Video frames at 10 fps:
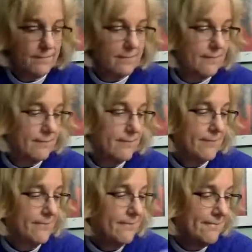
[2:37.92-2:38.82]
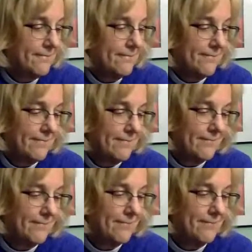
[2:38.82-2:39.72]

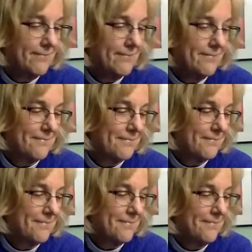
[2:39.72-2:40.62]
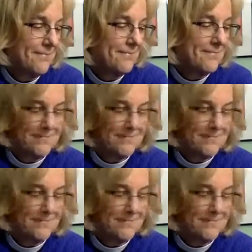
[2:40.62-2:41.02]
No one is speaking in this clip.